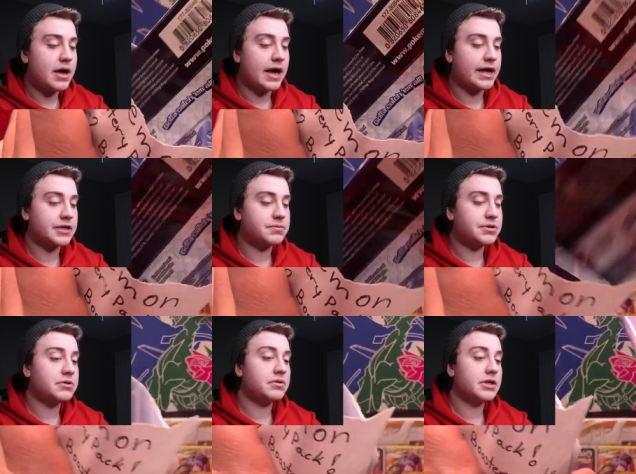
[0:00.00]
I guess
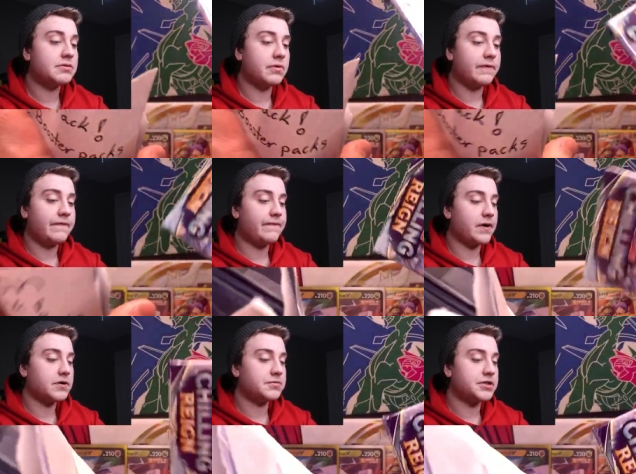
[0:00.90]
we'll do this one
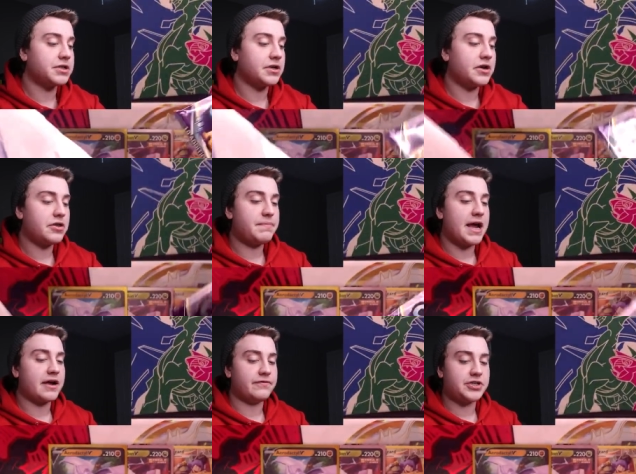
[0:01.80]
first, which is another
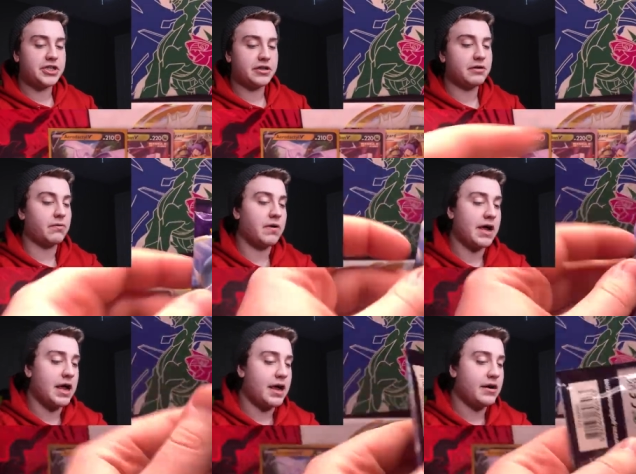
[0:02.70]
pack of Chilling
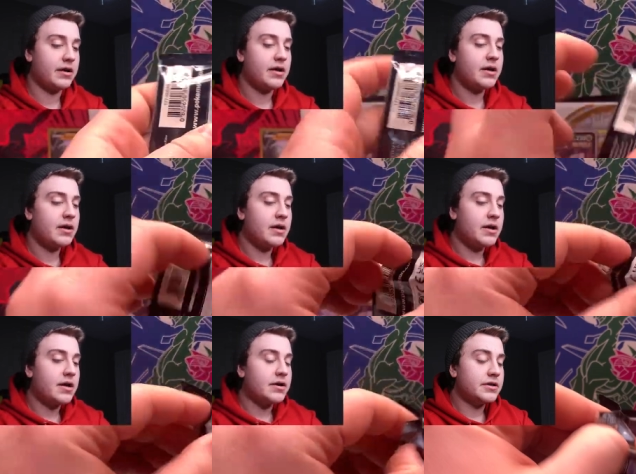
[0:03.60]
Reign.
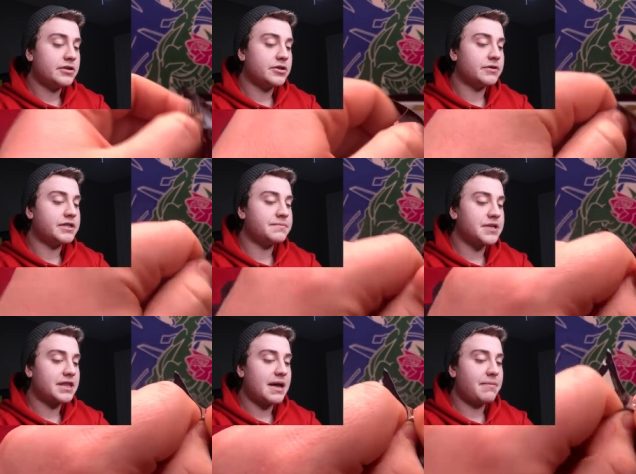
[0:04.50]
So it
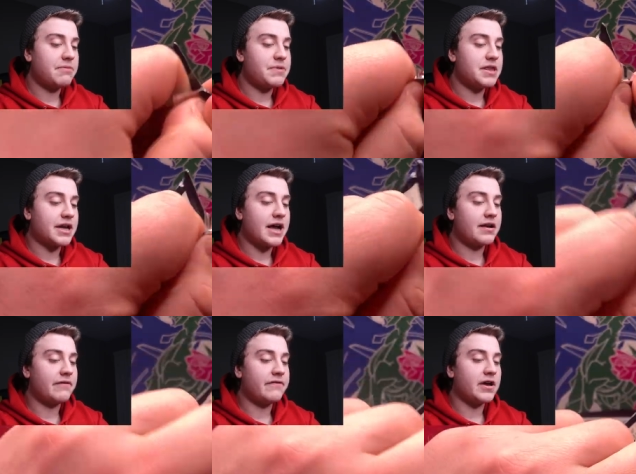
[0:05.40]
seems like that might be the
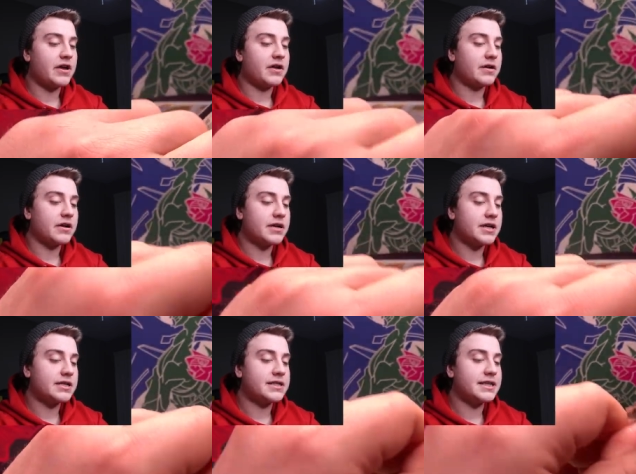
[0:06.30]
kind of uh,
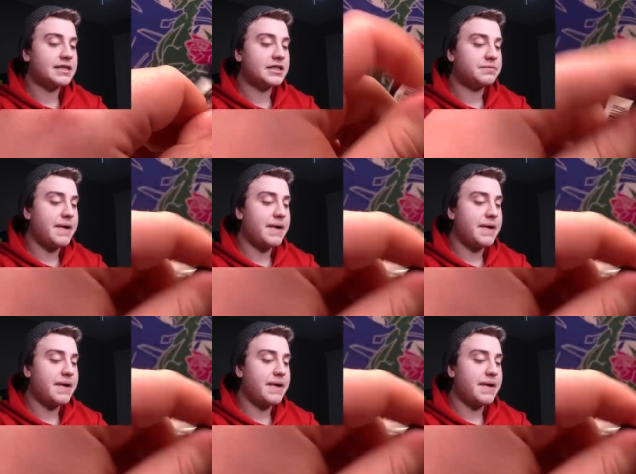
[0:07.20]
consensus